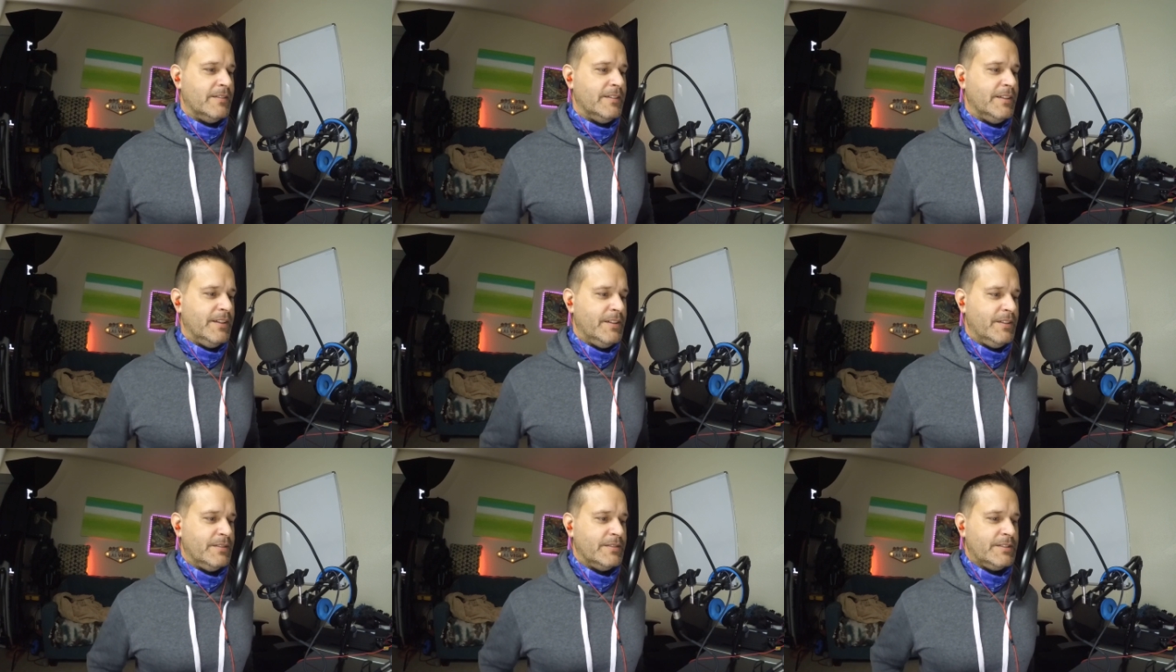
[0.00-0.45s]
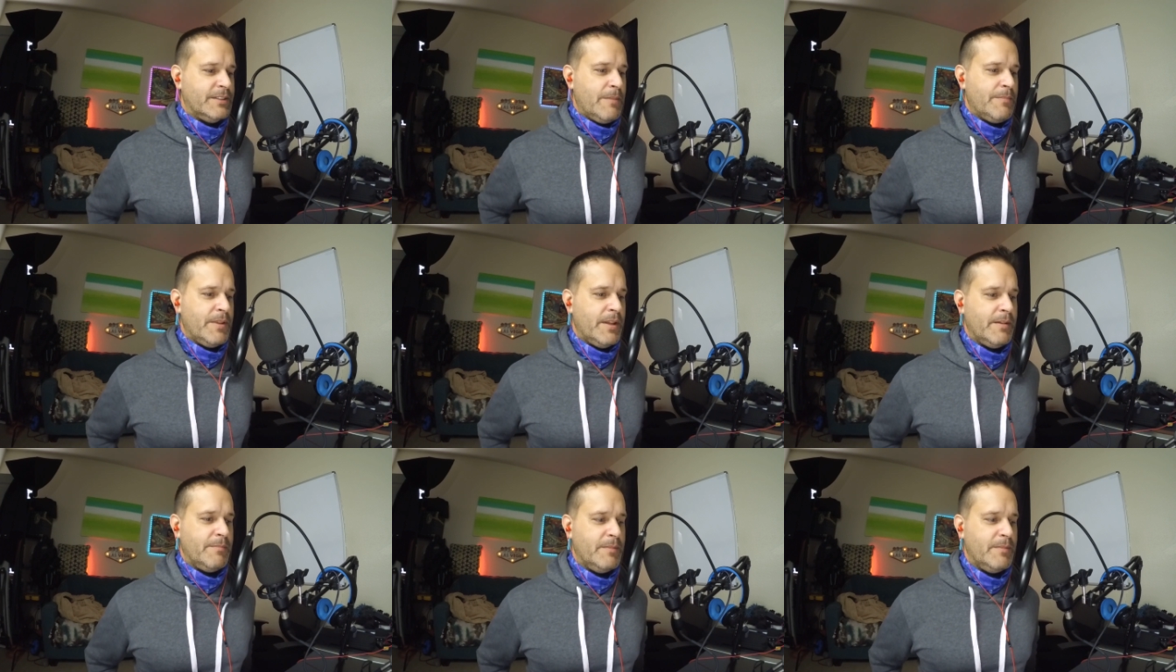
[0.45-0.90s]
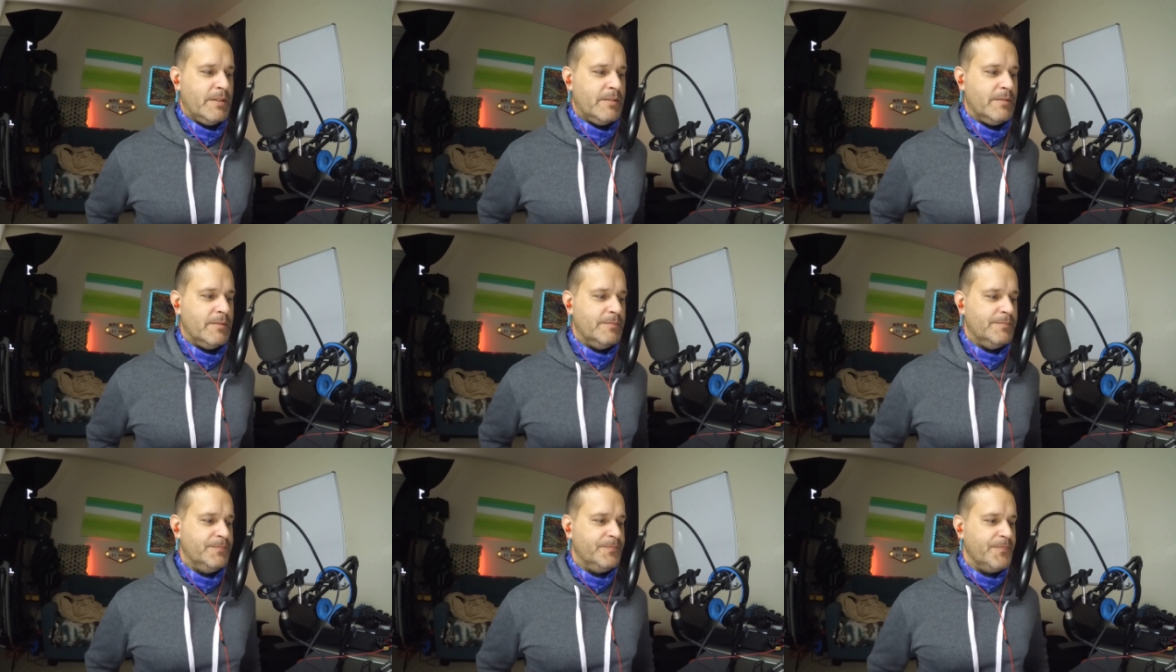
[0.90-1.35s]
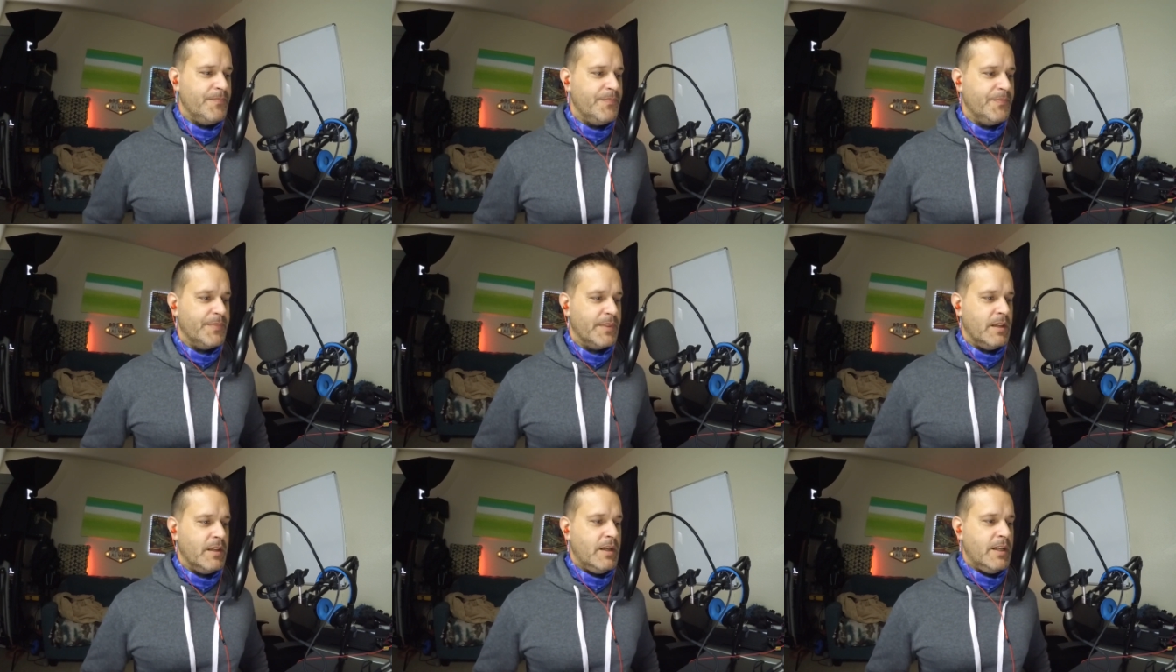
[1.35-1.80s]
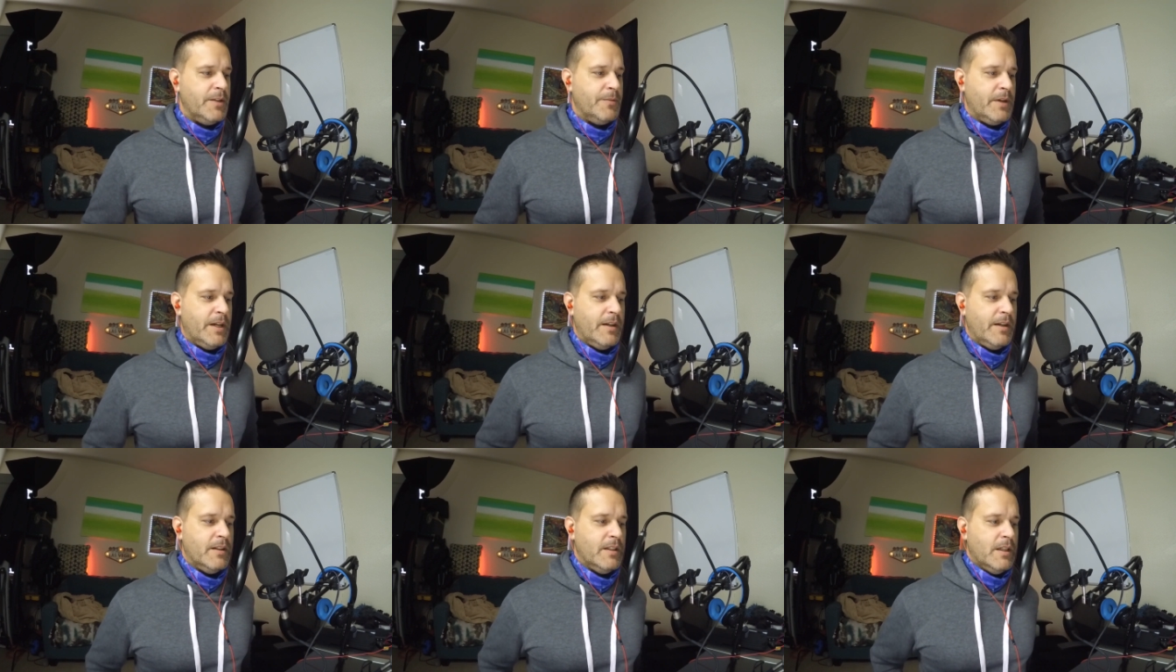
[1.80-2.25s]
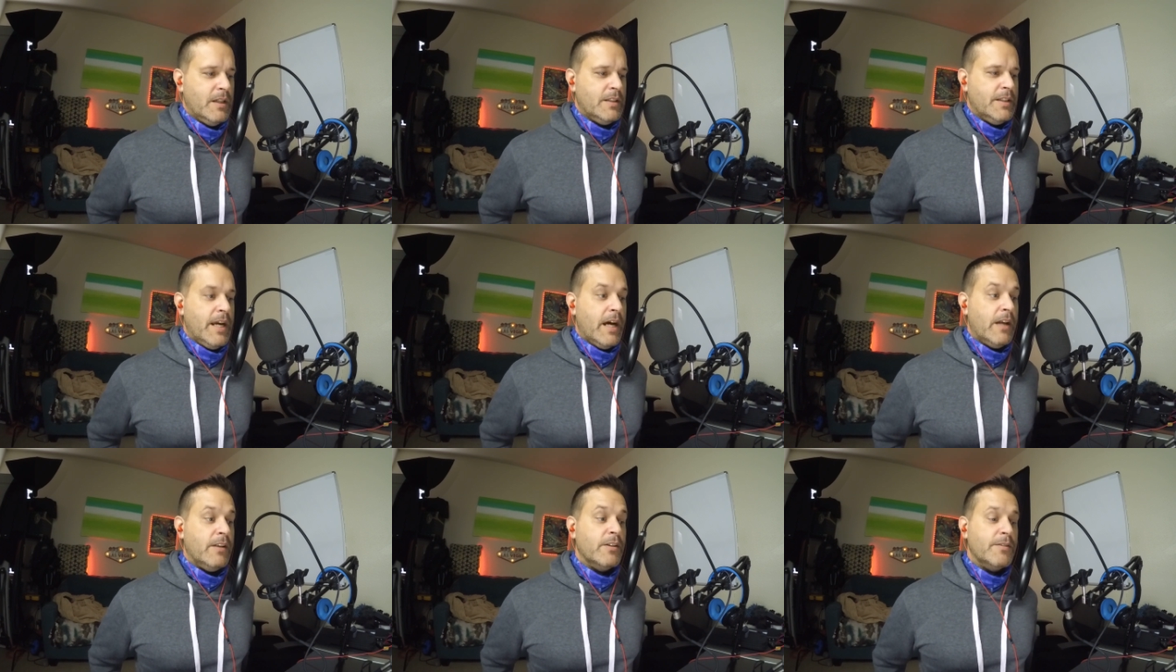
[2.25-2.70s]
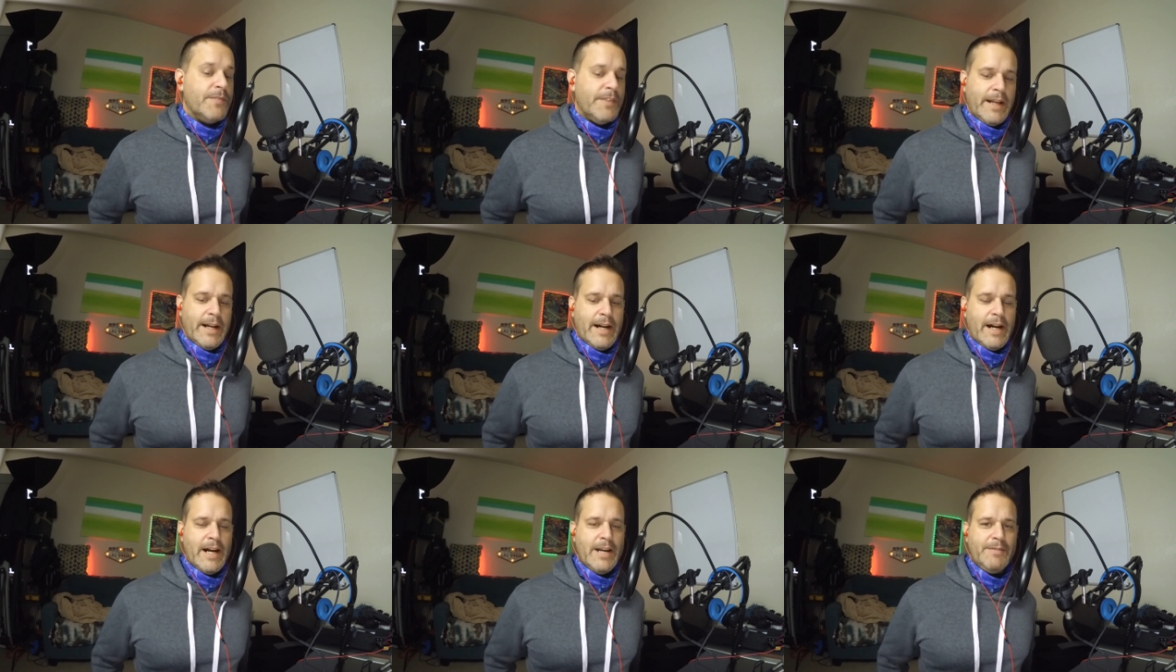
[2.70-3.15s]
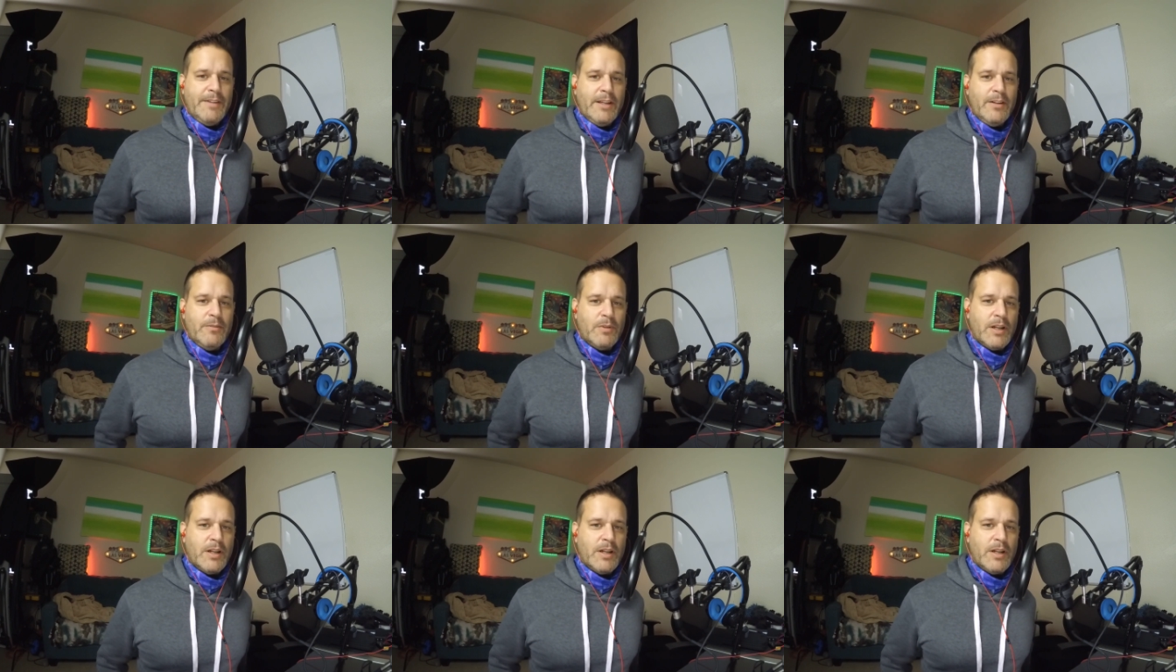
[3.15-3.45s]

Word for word: you know, something, but anyway, yeah, look for that, Ivy.